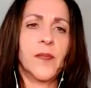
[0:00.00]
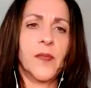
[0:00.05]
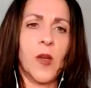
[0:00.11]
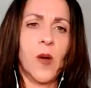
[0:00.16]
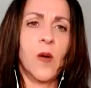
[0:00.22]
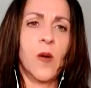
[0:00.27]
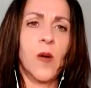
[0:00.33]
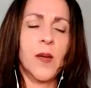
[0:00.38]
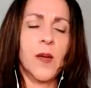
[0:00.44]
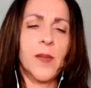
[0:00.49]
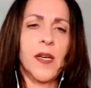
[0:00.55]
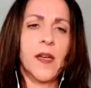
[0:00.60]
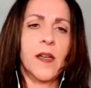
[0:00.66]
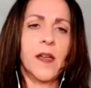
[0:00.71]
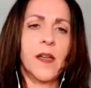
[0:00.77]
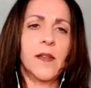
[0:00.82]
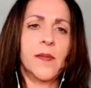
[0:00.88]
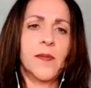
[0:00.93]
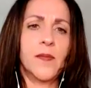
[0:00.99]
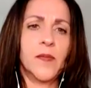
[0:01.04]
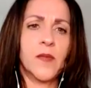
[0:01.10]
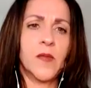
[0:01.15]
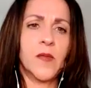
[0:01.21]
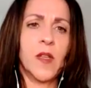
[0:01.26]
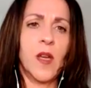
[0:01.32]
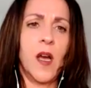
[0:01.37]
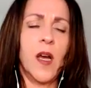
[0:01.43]
Oh, I bet.
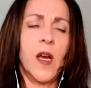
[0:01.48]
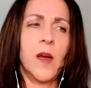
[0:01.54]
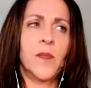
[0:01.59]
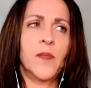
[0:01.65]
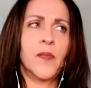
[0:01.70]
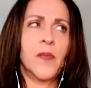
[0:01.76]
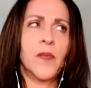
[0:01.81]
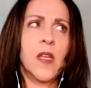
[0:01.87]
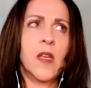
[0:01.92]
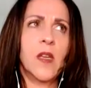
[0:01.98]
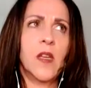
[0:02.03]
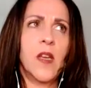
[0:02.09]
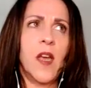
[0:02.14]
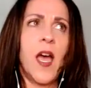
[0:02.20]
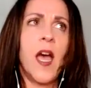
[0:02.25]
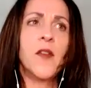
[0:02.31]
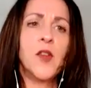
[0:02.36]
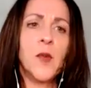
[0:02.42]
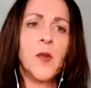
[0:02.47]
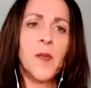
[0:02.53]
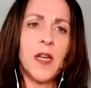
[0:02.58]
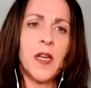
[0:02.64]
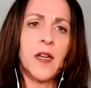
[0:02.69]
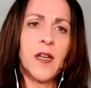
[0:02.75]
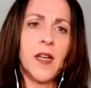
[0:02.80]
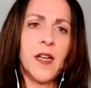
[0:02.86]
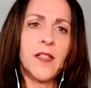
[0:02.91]
Um, have you
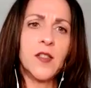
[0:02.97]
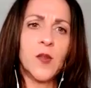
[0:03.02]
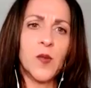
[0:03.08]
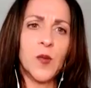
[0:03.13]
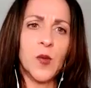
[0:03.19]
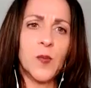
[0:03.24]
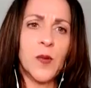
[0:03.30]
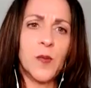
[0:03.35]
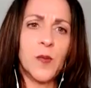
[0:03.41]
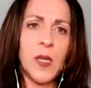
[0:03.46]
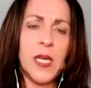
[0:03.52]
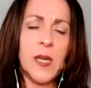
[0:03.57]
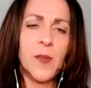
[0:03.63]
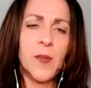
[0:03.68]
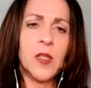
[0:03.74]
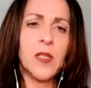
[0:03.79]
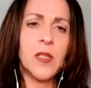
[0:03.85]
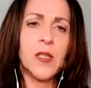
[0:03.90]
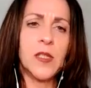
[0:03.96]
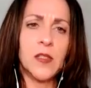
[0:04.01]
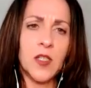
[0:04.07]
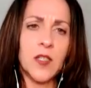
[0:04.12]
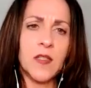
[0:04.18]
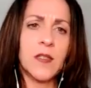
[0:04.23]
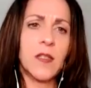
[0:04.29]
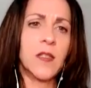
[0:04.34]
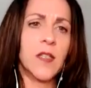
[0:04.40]
met a nice group of people,
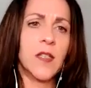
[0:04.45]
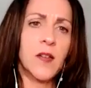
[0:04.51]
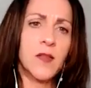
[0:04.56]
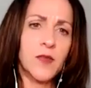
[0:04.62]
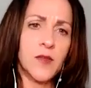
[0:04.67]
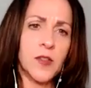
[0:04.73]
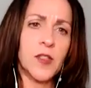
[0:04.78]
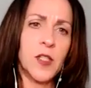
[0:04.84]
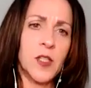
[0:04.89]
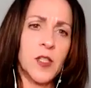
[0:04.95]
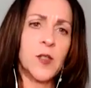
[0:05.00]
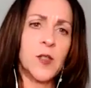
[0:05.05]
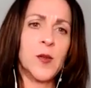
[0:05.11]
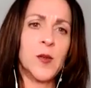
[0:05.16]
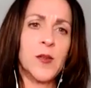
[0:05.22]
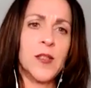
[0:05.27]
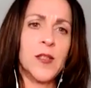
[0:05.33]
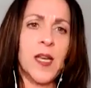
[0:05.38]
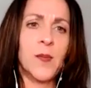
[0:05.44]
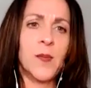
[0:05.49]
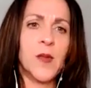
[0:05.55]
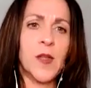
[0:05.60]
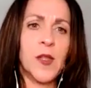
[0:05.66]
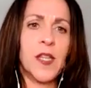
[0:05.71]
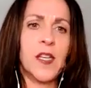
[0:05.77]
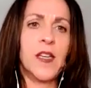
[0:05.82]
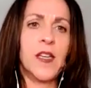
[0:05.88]
just enough for you type of
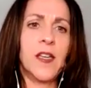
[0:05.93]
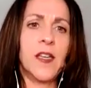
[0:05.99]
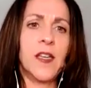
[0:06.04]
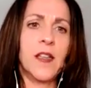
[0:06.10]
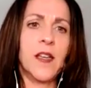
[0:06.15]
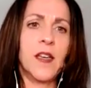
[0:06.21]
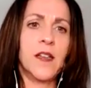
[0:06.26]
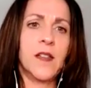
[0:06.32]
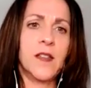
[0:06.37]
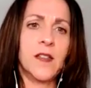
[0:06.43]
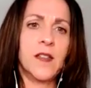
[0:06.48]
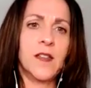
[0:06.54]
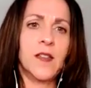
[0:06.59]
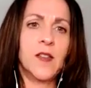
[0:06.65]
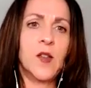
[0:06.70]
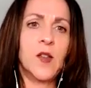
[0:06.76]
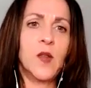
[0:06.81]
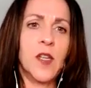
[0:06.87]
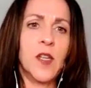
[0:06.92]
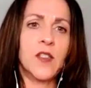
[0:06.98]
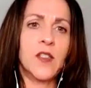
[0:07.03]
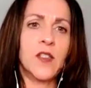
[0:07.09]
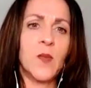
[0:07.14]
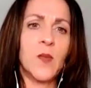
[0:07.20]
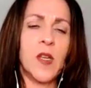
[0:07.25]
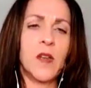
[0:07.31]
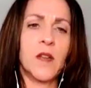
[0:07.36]
a thing that you can
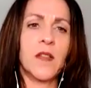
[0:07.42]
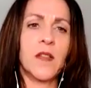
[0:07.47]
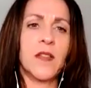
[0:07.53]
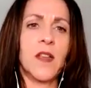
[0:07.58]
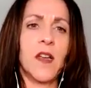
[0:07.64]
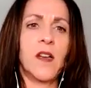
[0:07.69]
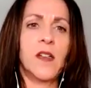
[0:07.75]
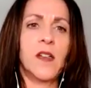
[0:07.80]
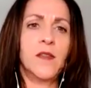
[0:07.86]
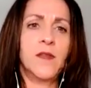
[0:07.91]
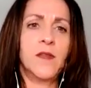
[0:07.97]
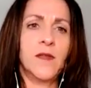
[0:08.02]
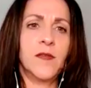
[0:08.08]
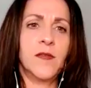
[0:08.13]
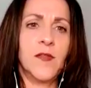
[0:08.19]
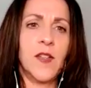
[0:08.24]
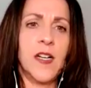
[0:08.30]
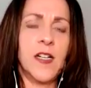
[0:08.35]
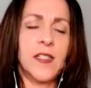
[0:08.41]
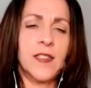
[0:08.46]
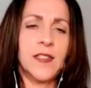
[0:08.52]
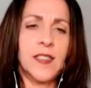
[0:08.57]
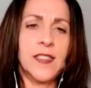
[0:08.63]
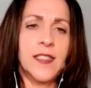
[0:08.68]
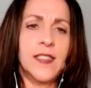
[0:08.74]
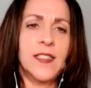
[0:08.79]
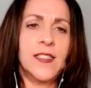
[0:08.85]
just be yourself
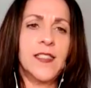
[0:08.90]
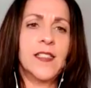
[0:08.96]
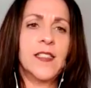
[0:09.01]
finally?